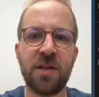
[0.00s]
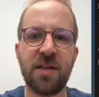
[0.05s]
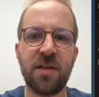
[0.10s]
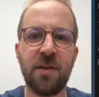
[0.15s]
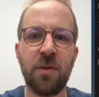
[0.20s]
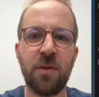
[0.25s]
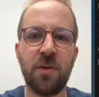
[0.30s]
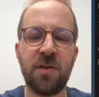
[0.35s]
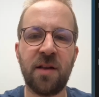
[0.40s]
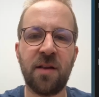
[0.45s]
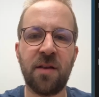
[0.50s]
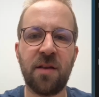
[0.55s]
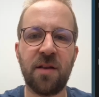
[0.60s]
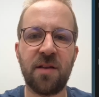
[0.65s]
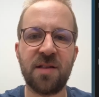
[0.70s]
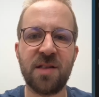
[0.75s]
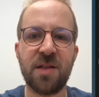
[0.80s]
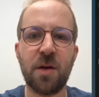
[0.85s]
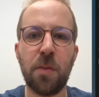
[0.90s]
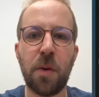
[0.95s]
using the
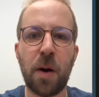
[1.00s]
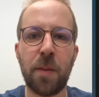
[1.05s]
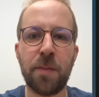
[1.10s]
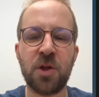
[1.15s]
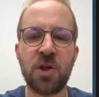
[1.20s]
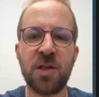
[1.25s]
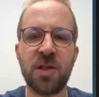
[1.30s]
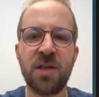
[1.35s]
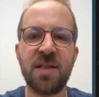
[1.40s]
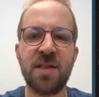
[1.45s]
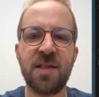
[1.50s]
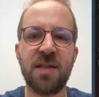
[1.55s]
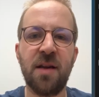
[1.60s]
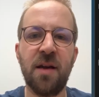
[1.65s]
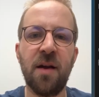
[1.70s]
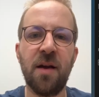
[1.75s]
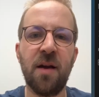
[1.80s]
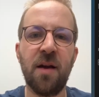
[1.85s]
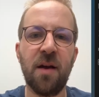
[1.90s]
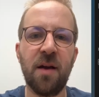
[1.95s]
SOAP options,
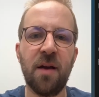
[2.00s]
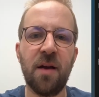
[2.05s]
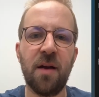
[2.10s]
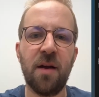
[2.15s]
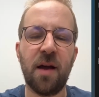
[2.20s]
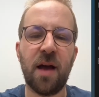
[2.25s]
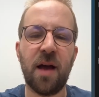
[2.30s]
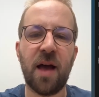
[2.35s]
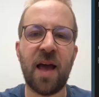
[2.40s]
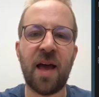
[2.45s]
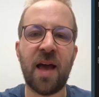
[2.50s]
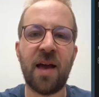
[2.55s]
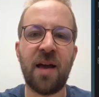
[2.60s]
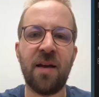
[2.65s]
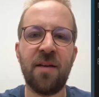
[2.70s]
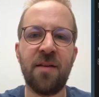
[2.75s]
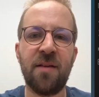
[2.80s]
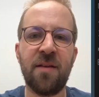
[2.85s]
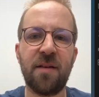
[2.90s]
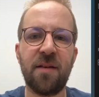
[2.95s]

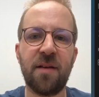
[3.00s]
and